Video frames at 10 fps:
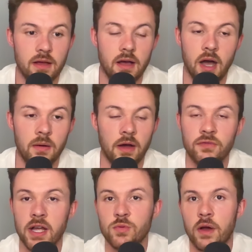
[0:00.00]
I've
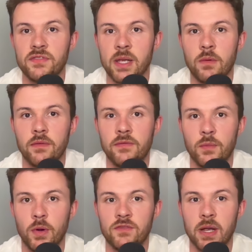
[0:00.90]
liked what I've seen
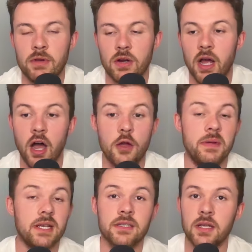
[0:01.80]
with Jamie Donnelly. I hope he
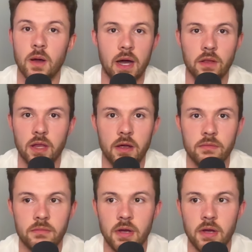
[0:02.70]
doesn't go out on loan.